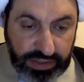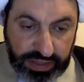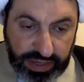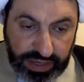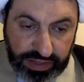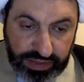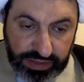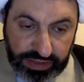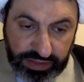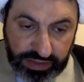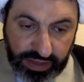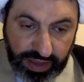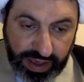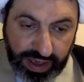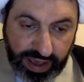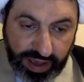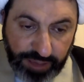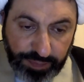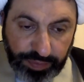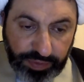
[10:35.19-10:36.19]
and the
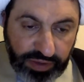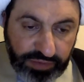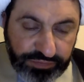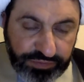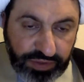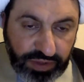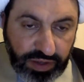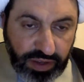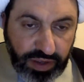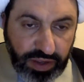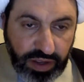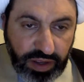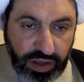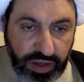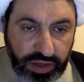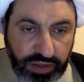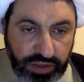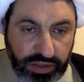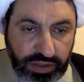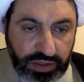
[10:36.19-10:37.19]
apple of the
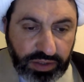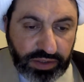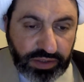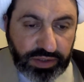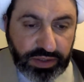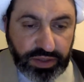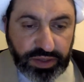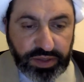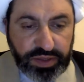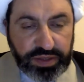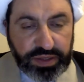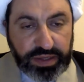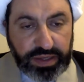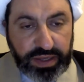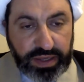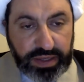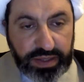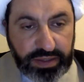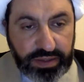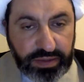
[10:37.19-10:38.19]
eye is
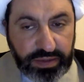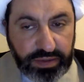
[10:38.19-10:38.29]
thiqah.